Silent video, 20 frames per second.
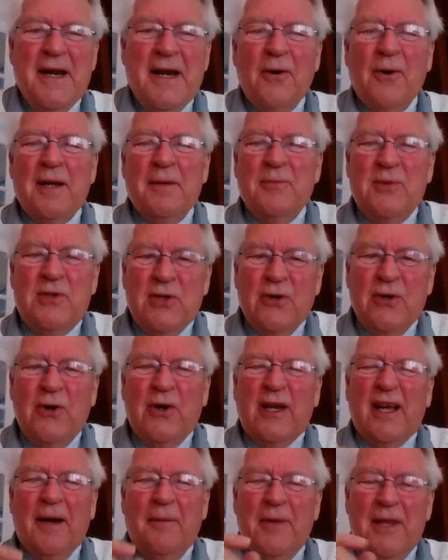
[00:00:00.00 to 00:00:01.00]
what I'm
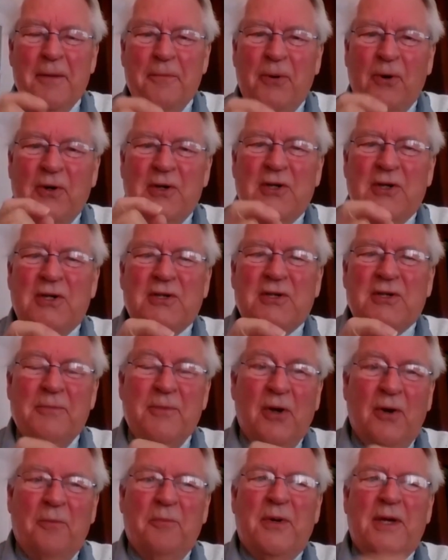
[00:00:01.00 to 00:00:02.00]
doing. I mean, the point is, I'm
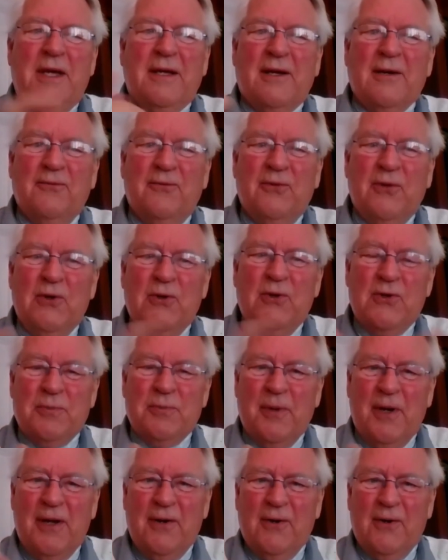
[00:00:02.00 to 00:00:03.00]
not being confused
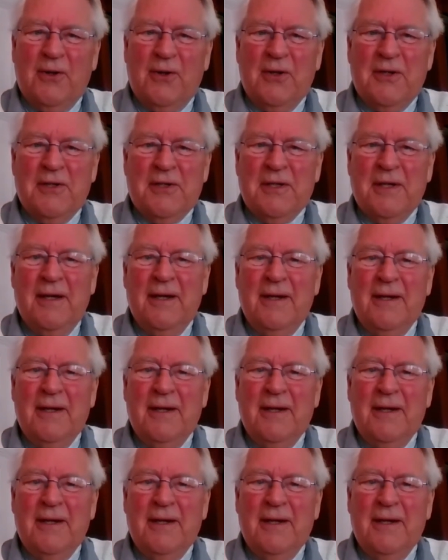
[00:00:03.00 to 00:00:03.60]
by all this.